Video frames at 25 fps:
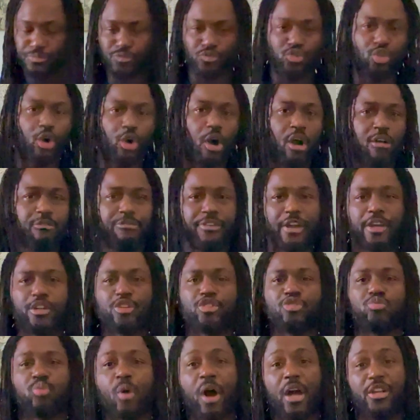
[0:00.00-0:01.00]
Darth
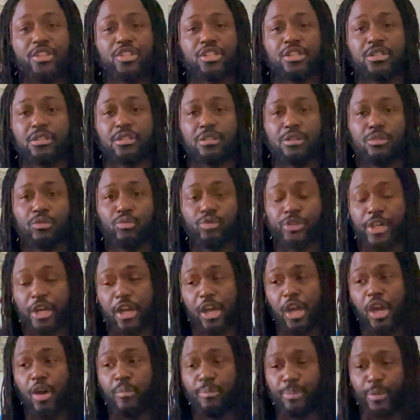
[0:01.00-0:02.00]
Vader's watching the
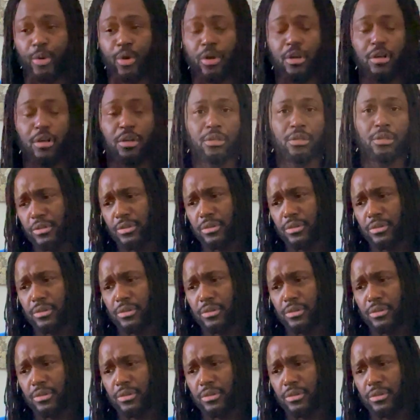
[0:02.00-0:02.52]
Emperor